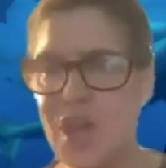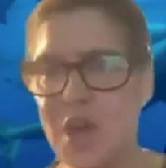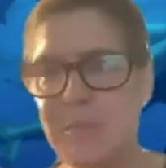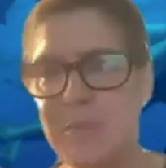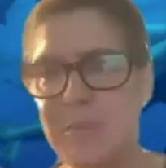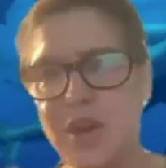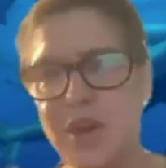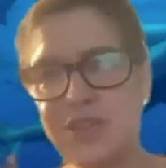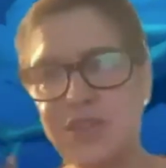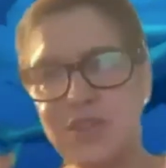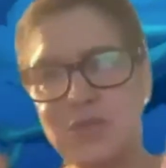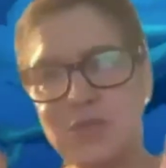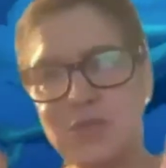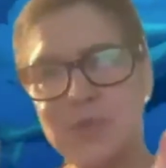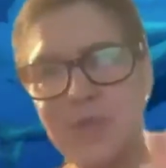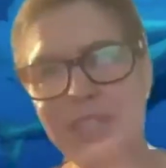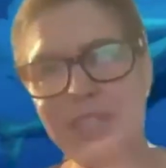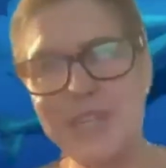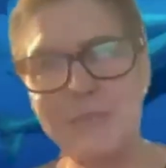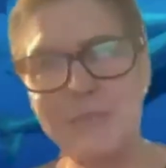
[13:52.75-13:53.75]
but also
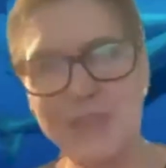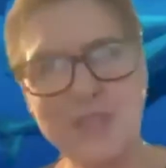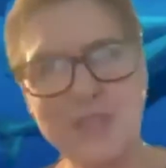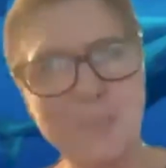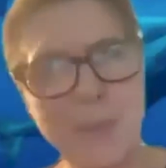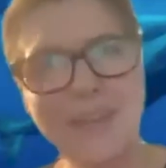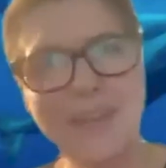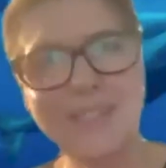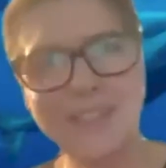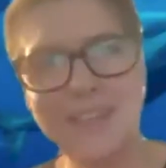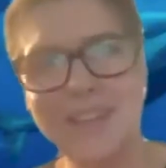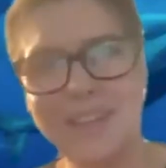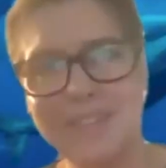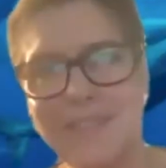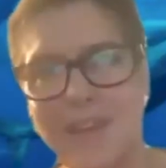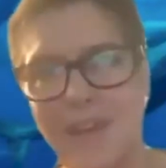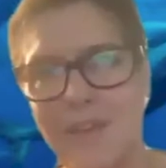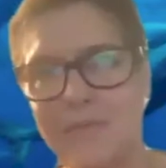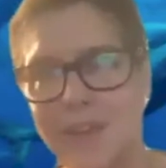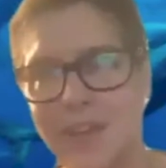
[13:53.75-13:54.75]
really respecting and
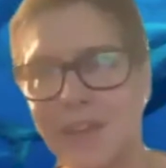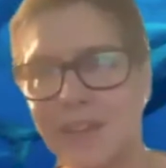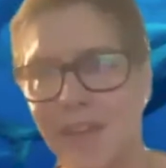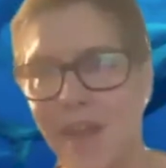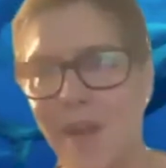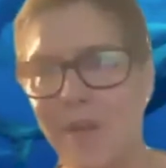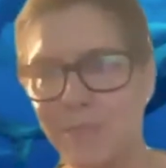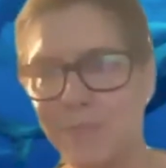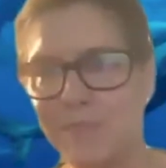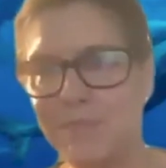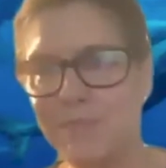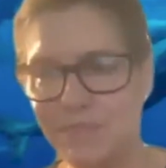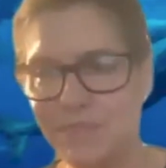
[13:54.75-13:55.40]
loving them.